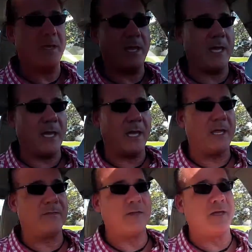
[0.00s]

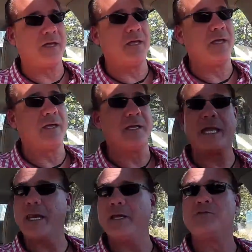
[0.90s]
and
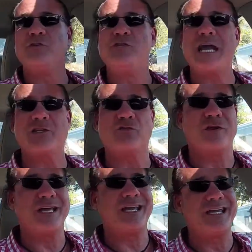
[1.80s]
get a
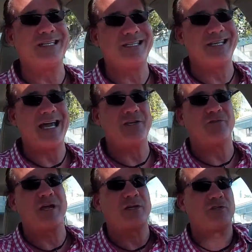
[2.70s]
trajectory into that
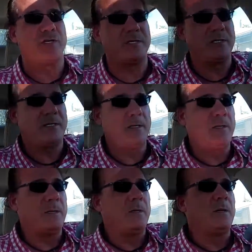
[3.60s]
direction.
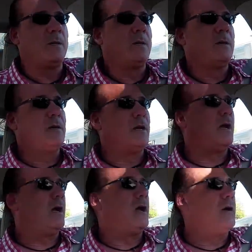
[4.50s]

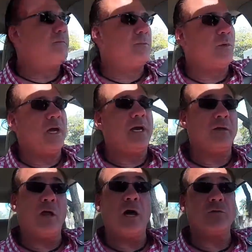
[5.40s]
And
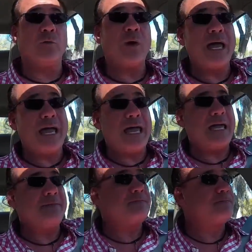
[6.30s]
along the
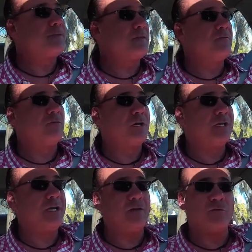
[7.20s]
way,
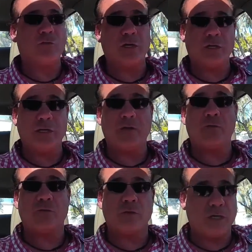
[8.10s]
really, really,
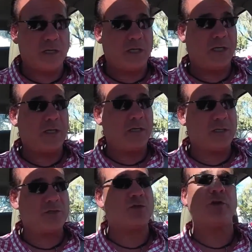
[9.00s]
really
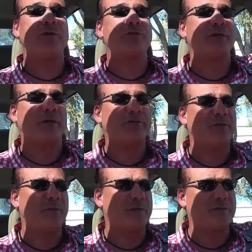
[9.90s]
enjoy yourself to
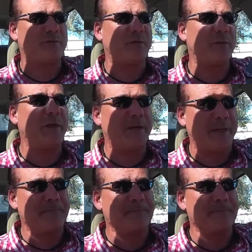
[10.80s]
the best of your ability.